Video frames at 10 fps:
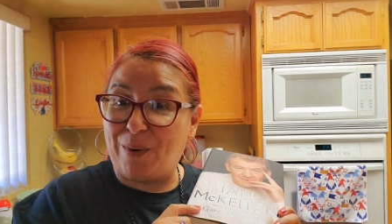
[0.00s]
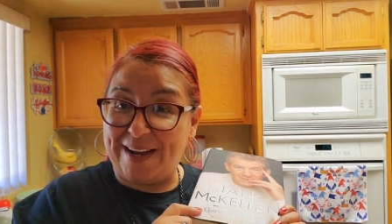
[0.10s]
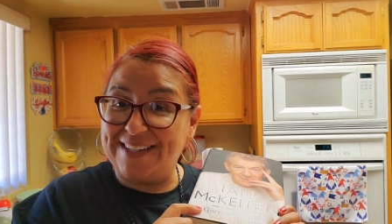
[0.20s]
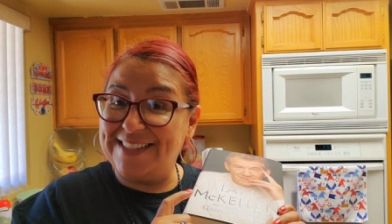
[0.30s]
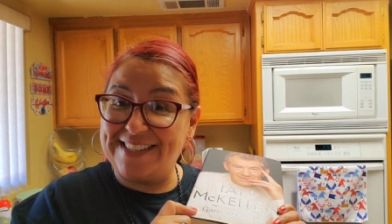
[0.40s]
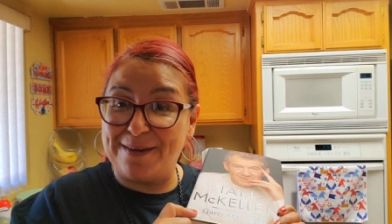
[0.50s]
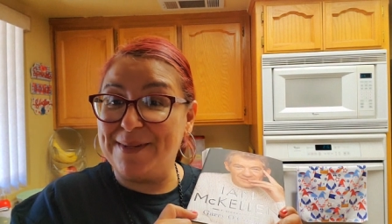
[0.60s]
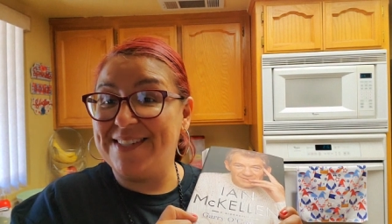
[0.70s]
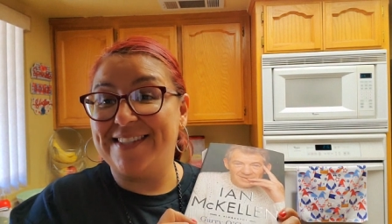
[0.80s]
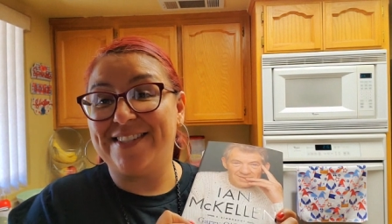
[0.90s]
Brandon
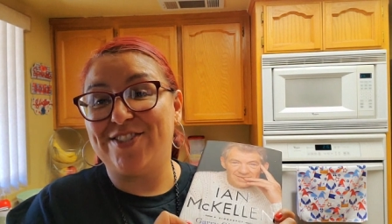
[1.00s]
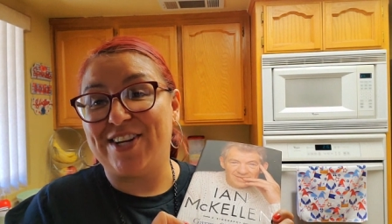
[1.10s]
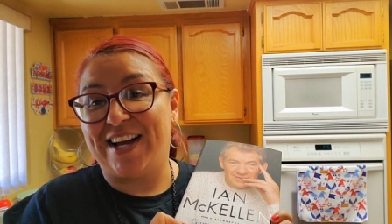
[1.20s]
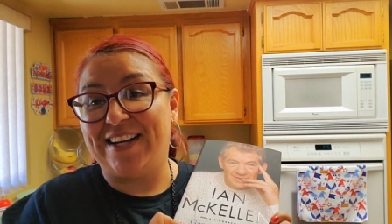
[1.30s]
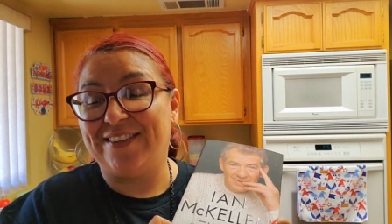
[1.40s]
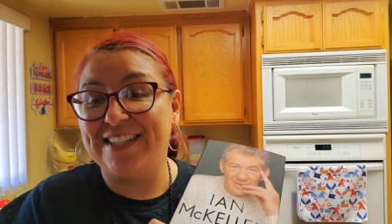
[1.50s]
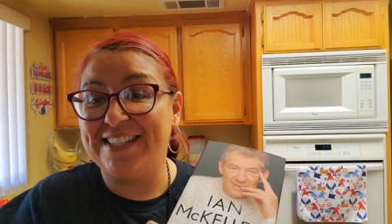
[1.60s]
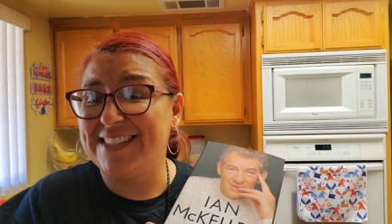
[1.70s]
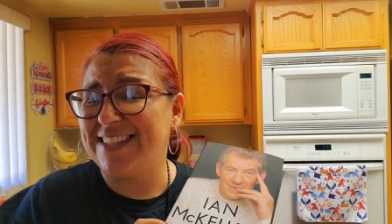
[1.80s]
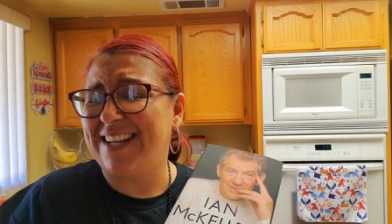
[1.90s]
Stebbins is his channel. He
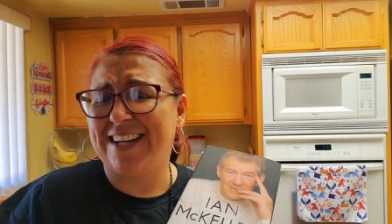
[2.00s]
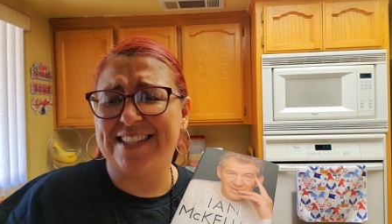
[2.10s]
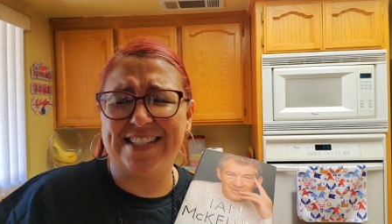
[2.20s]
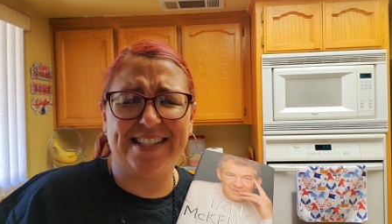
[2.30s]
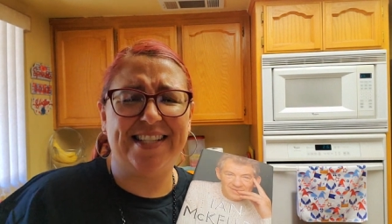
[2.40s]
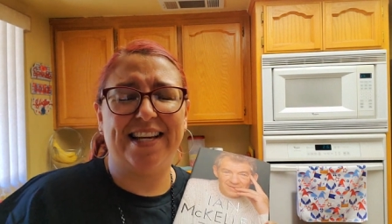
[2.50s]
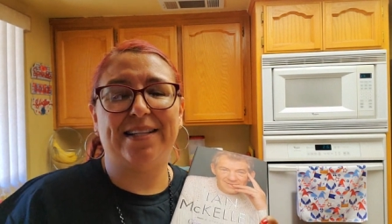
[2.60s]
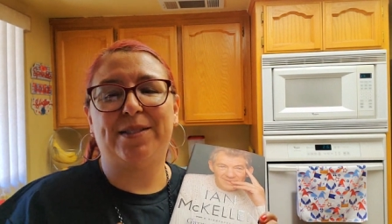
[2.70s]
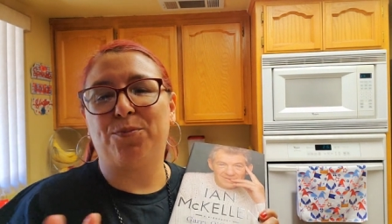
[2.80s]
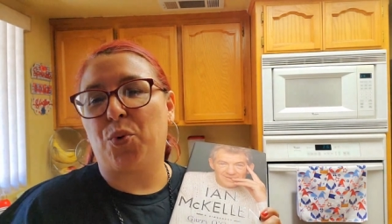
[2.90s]
does a lot of
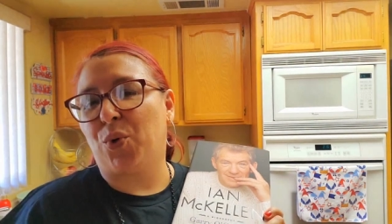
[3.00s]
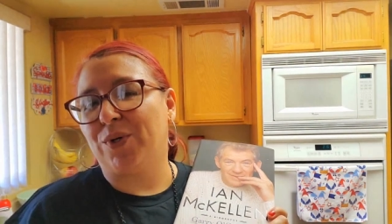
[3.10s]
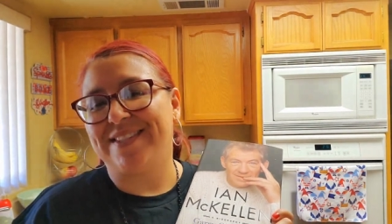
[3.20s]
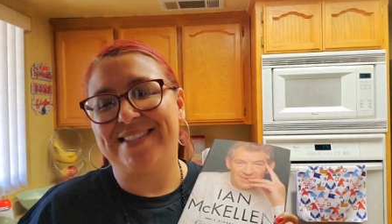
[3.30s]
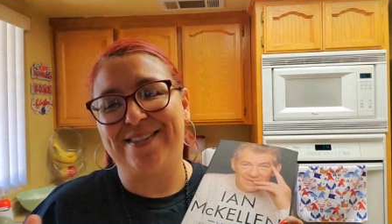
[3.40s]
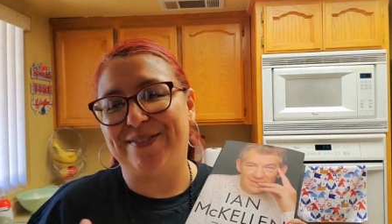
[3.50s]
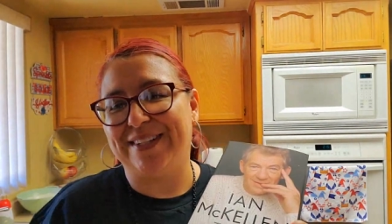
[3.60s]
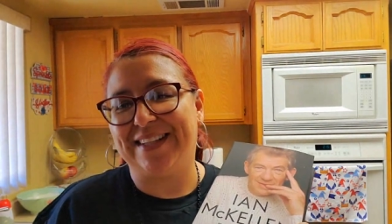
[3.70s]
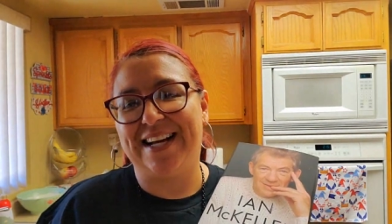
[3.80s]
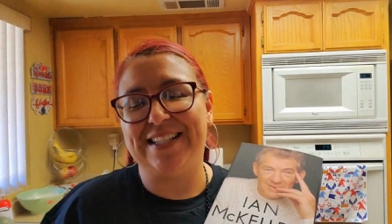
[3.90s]
TTN sports and stuff
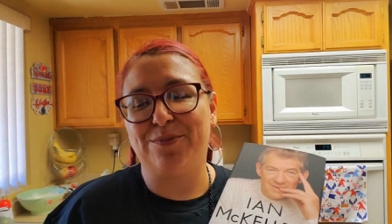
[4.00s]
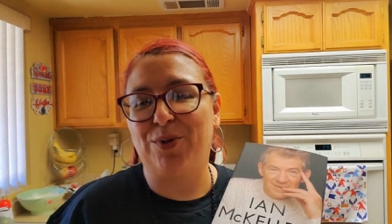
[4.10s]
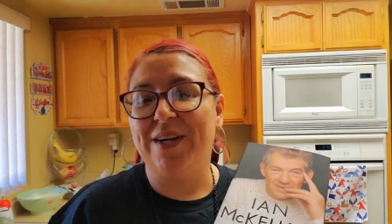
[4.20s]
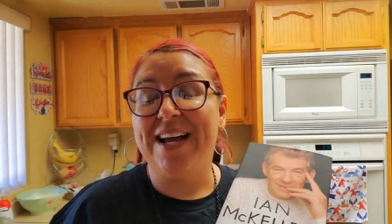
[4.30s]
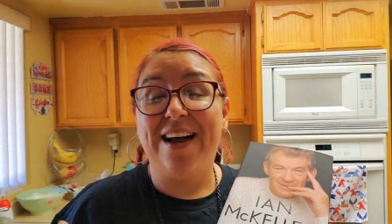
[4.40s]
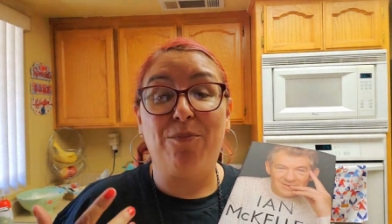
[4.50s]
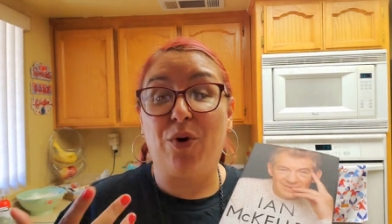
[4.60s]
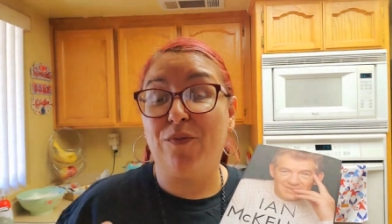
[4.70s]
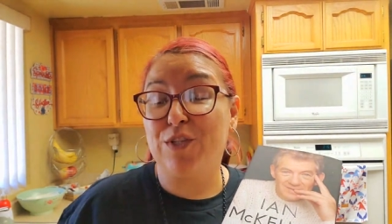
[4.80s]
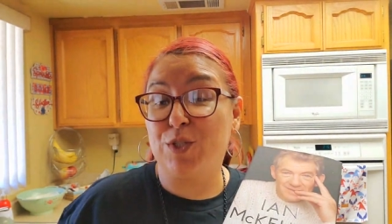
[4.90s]
like that. He's more,
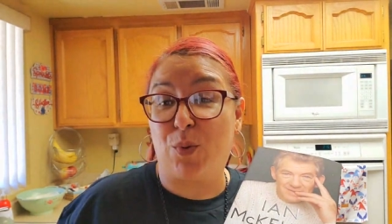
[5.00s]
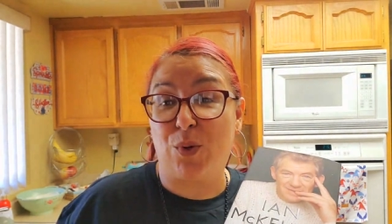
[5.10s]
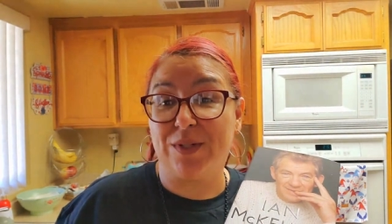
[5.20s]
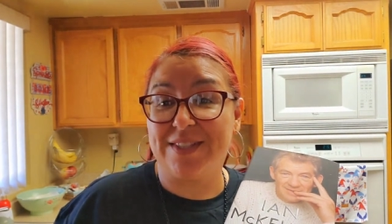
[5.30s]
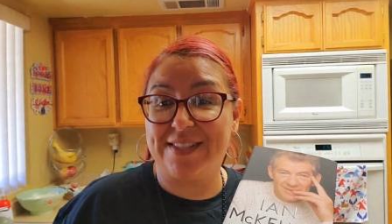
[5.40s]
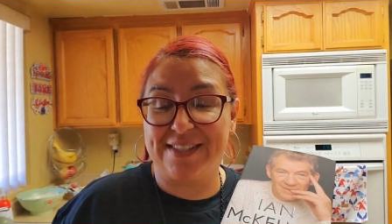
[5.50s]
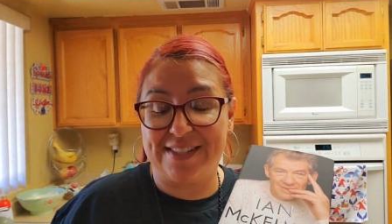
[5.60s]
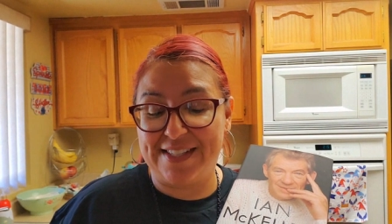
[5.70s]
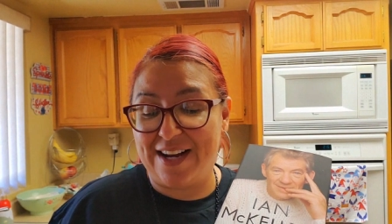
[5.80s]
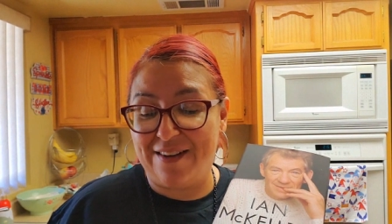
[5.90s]
more of sports
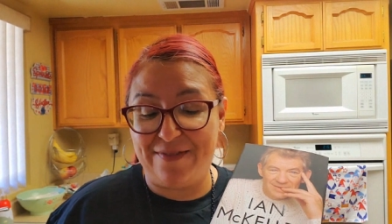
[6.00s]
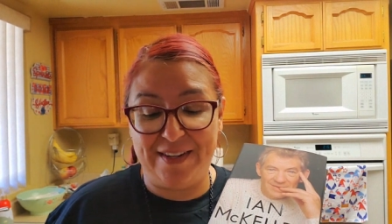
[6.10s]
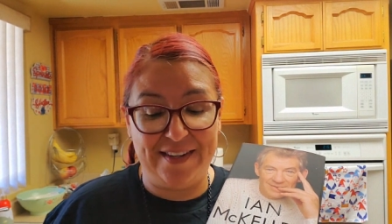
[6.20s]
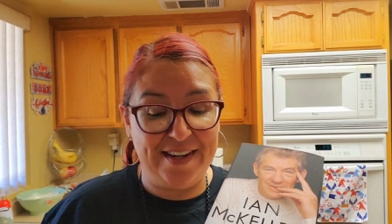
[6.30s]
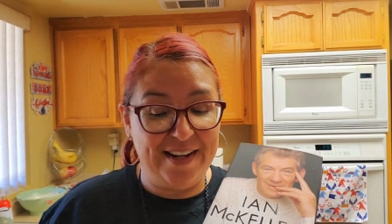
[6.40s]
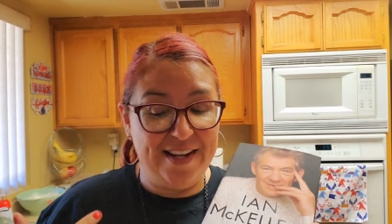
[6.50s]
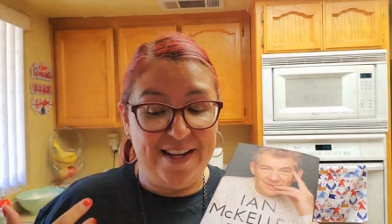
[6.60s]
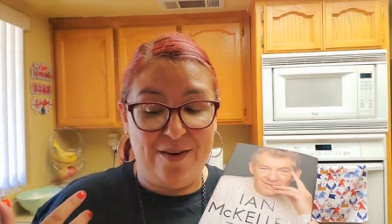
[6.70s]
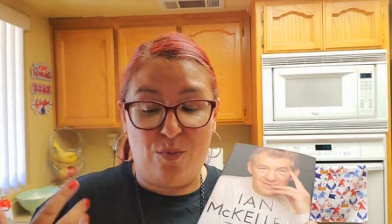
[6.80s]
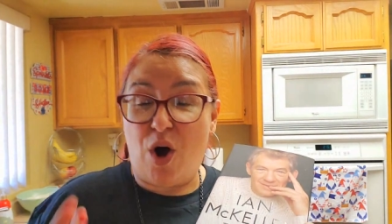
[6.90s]
stuff and
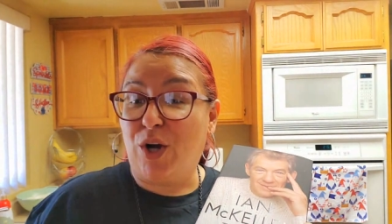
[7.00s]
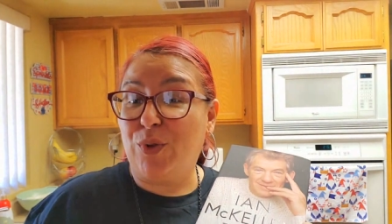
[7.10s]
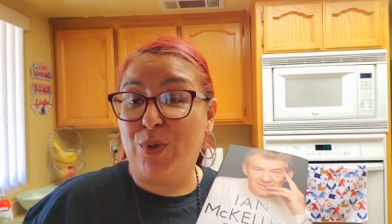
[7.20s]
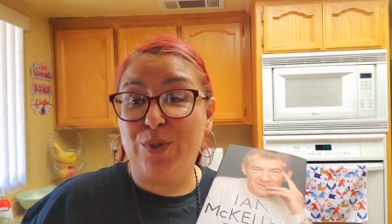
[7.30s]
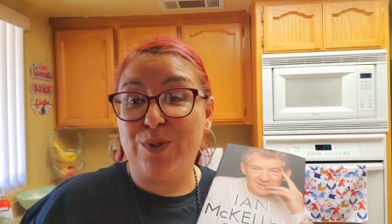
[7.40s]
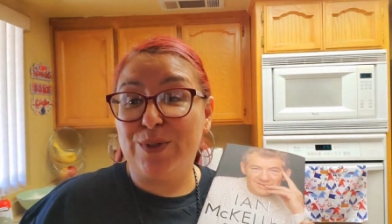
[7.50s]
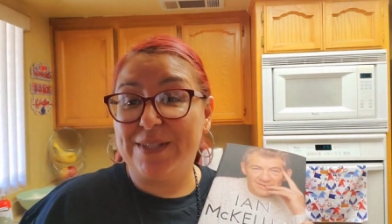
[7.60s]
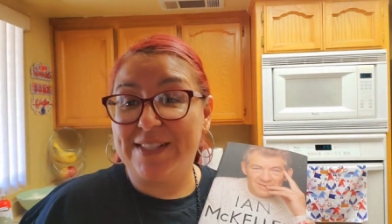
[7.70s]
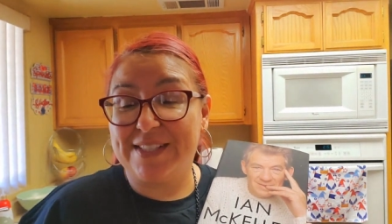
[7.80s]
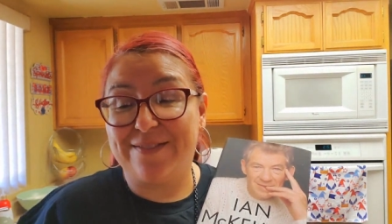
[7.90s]

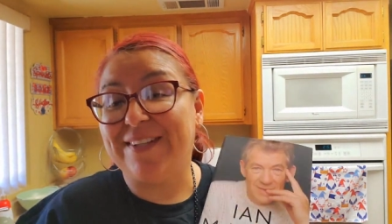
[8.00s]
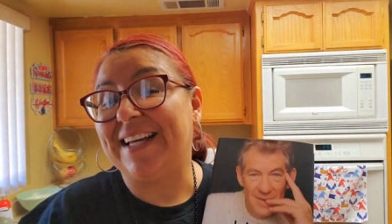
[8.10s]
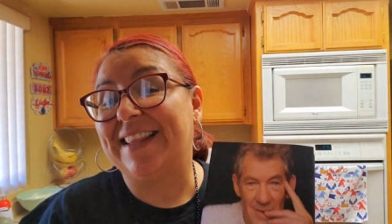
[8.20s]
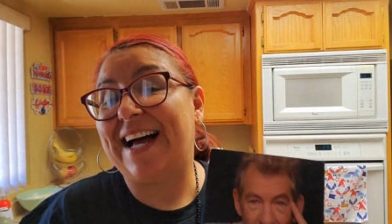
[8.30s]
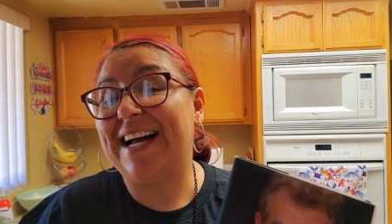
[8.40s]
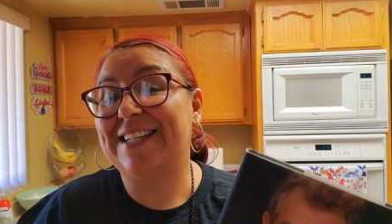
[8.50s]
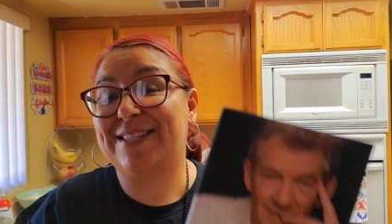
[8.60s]
walkthroughs and stuff like that.